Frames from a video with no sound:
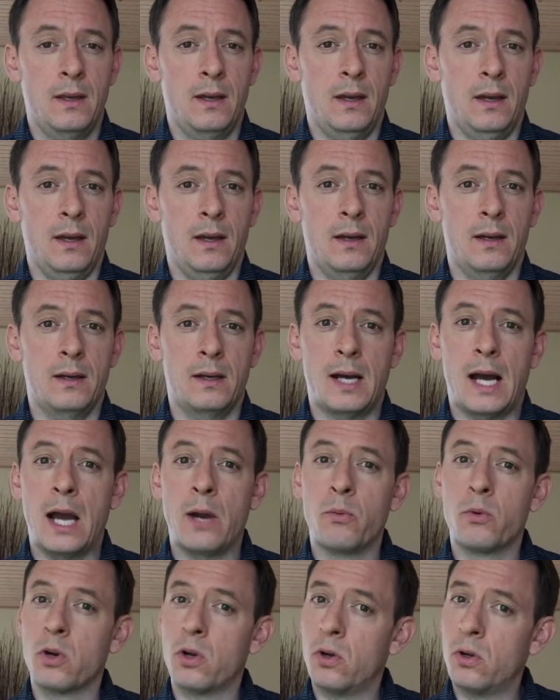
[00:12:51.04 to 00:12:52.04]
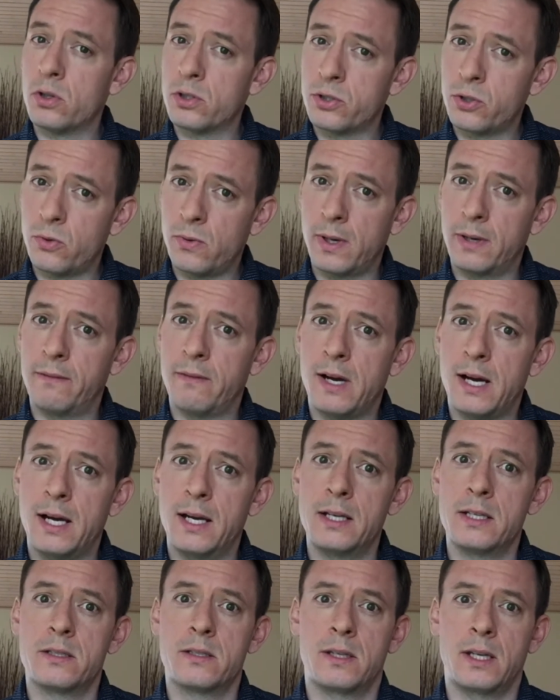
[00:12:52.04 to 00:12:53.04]
I would also
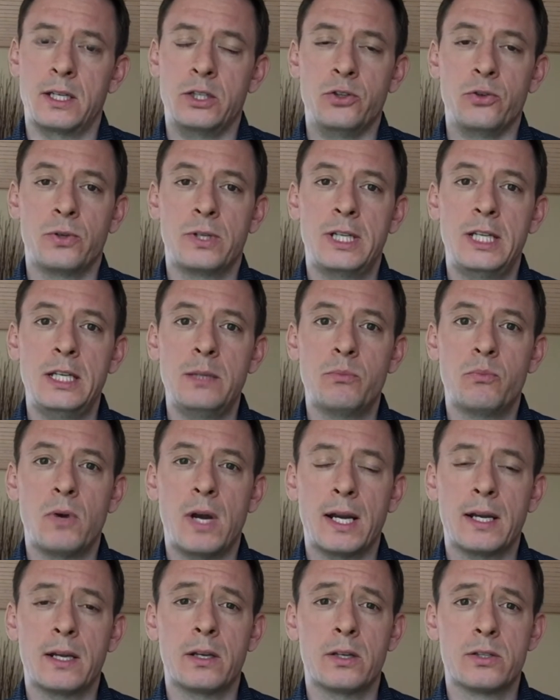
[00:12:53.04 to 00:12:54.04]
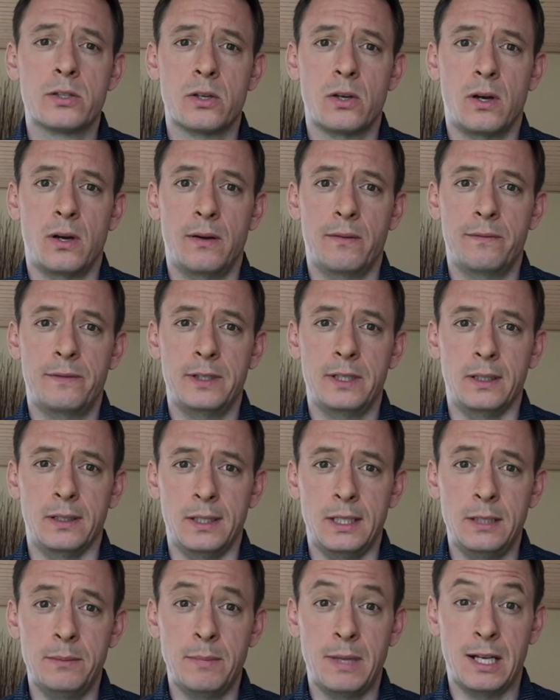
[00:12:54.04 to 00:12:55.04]
advise that you keep records of the
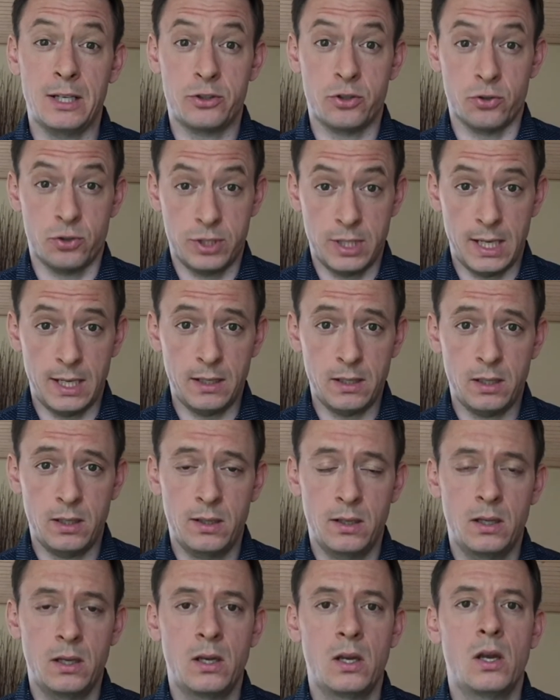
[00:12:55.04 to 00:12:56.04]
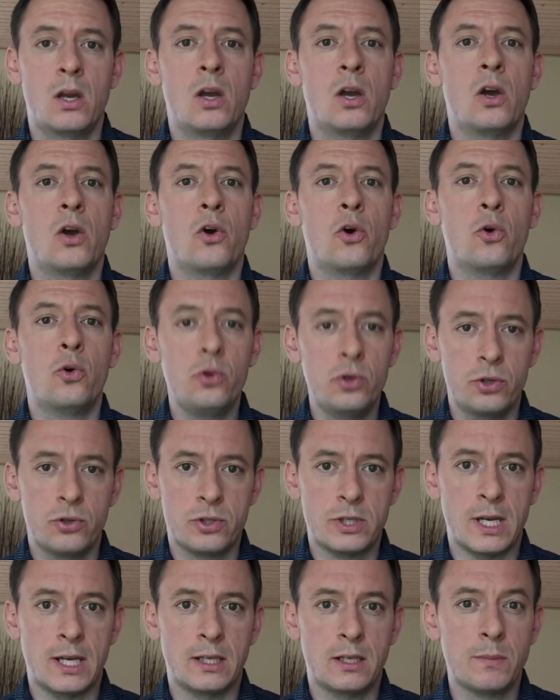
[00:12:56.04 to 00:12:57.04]
emails you sent, who you
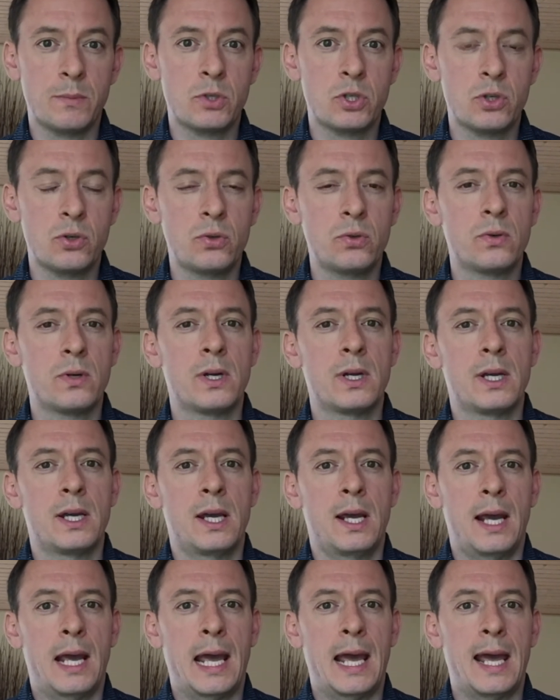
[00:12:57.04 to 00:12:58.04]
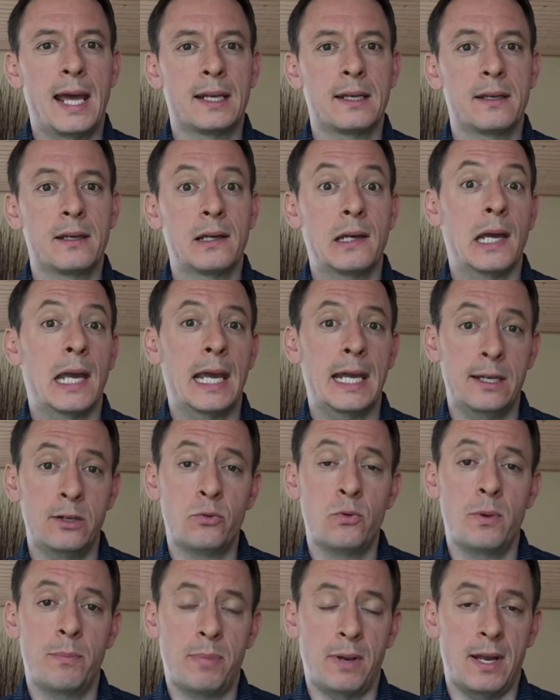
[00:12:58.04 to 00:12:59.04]
sent them to, and any
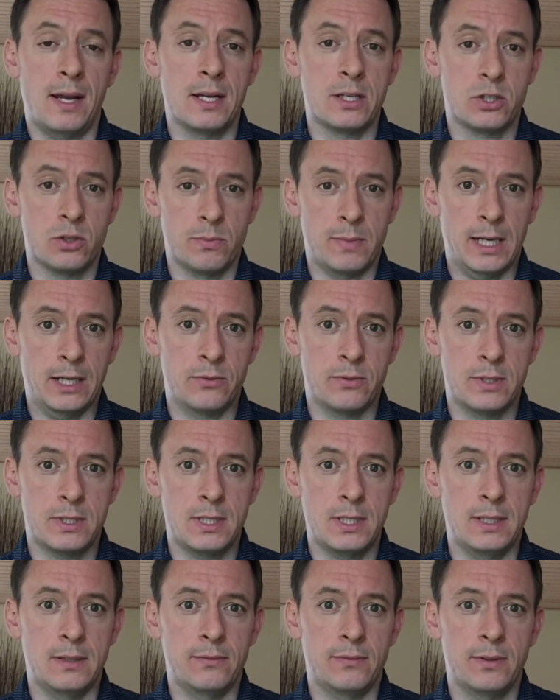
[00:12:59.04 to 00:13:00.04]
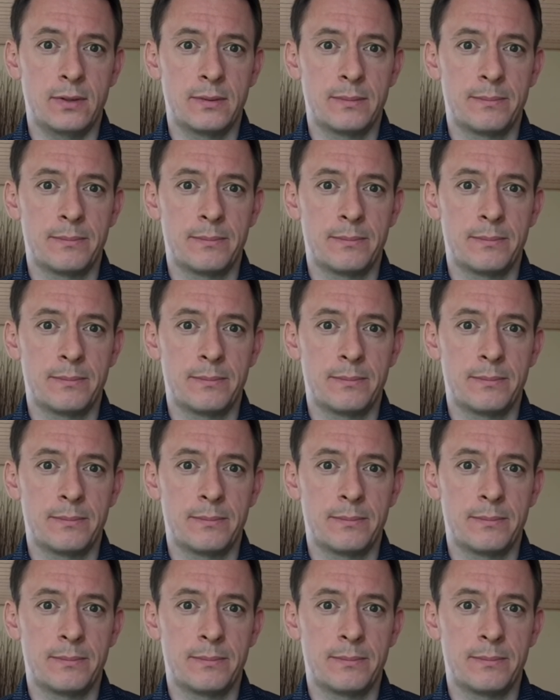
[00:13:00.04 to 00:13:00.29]
replies you might receive.